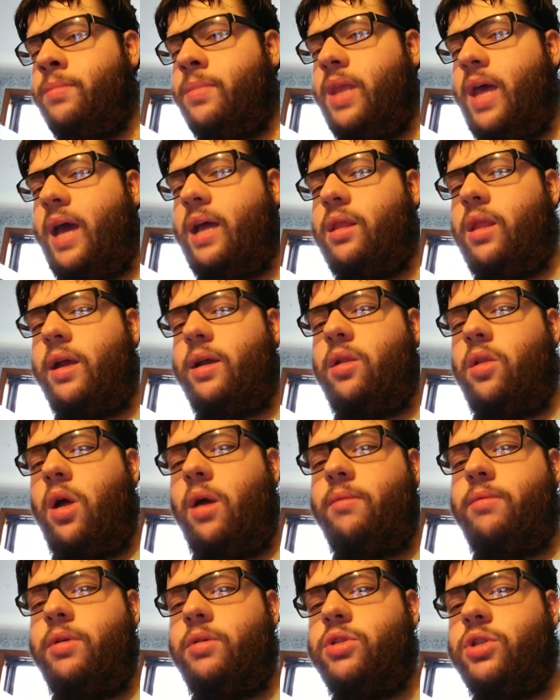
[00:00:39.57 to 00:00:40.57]
They had like a
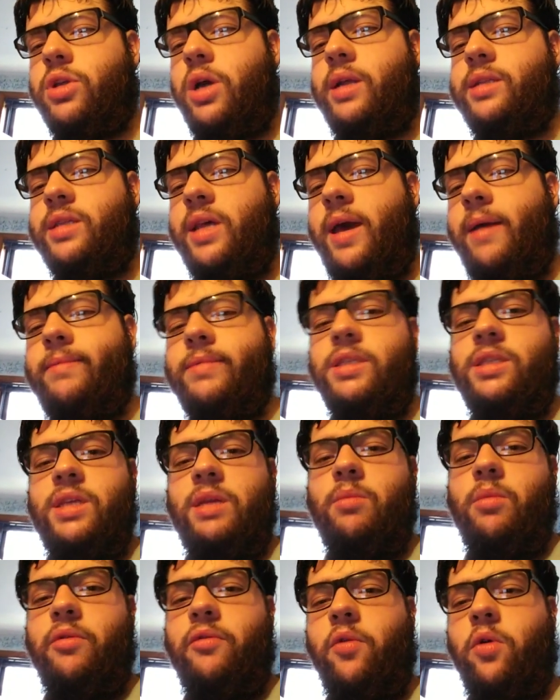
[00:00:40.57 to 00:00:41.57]
lot of new shots I haven't
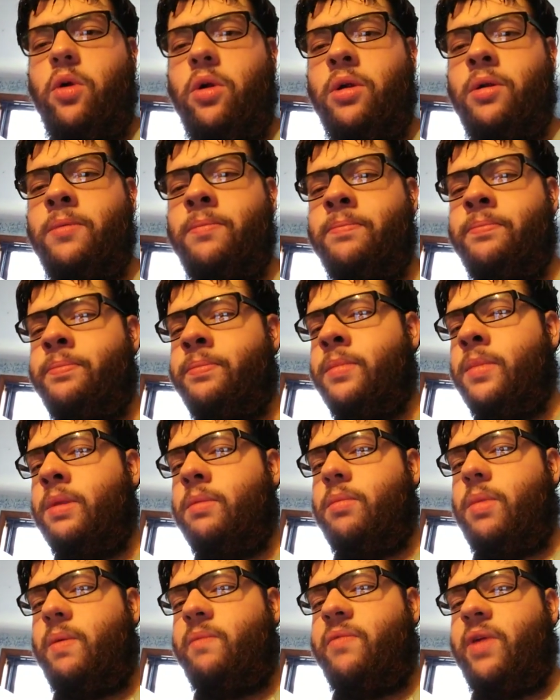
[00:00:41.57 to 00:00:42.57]
seen before,
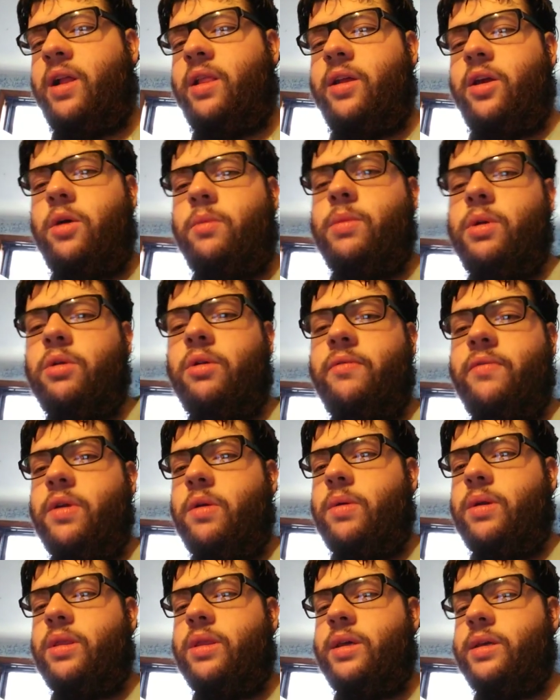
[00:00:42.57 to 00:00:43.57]
but I'm finally going to be
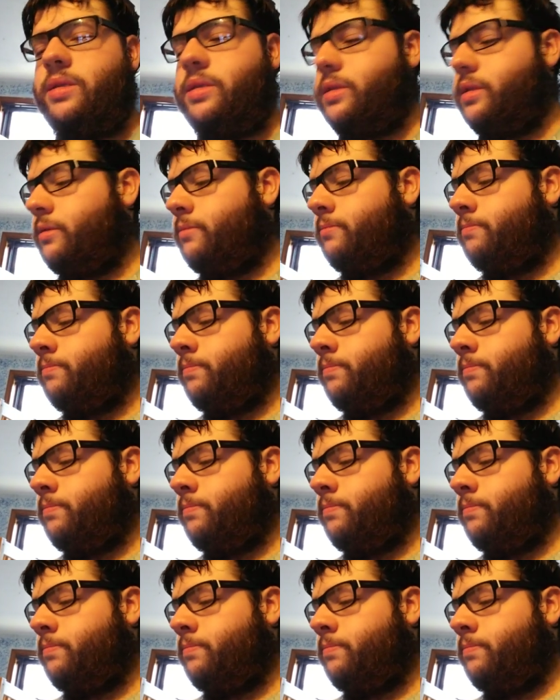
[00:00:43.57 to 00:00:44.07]
reviewing this.